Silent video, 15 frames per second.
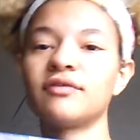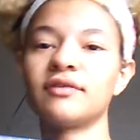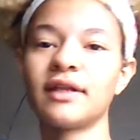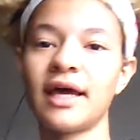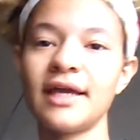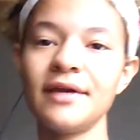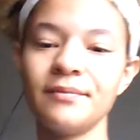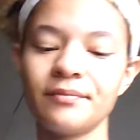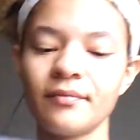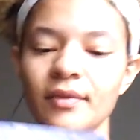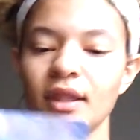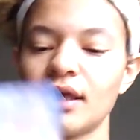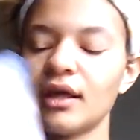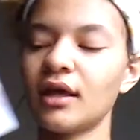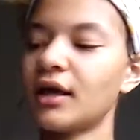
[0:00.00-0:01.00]
of Light.
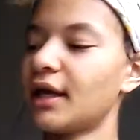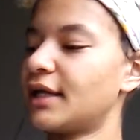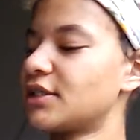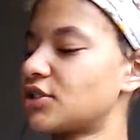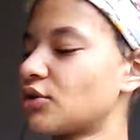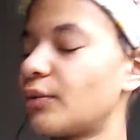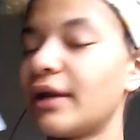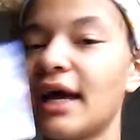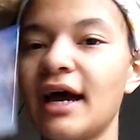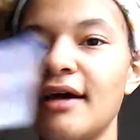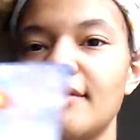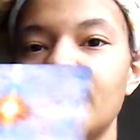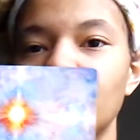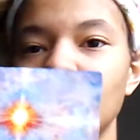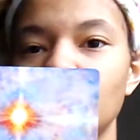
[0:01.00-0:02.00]
And so we
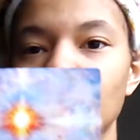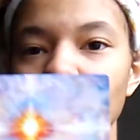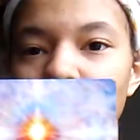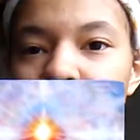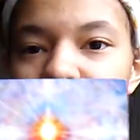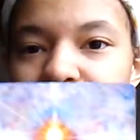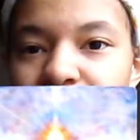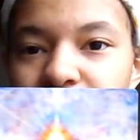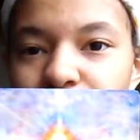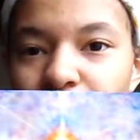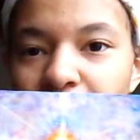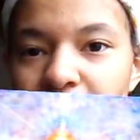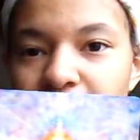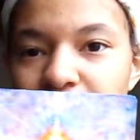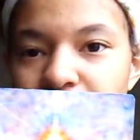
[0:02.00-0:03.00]
have Create
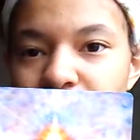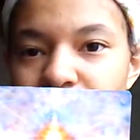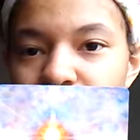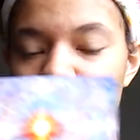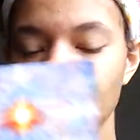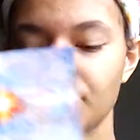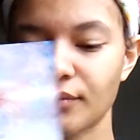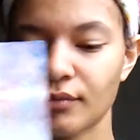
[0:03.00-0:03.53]
Space,